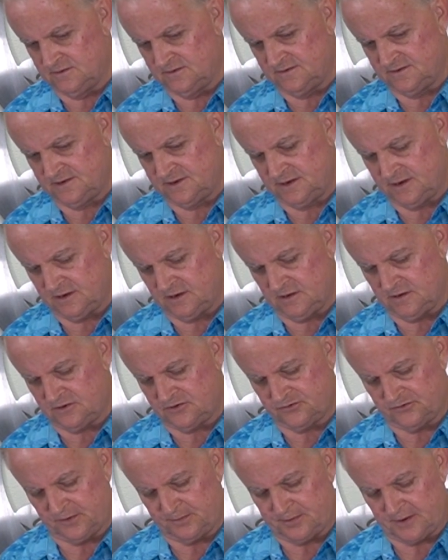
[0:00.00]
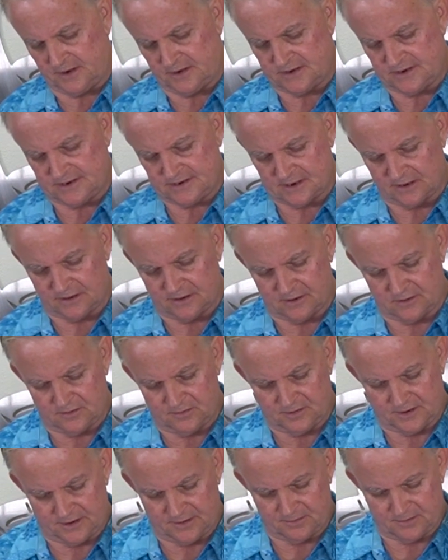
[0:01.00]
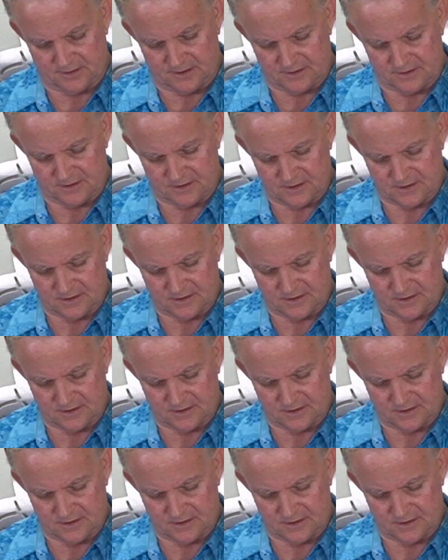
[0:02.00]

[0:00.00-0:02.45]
It's still dripping just a little bit, but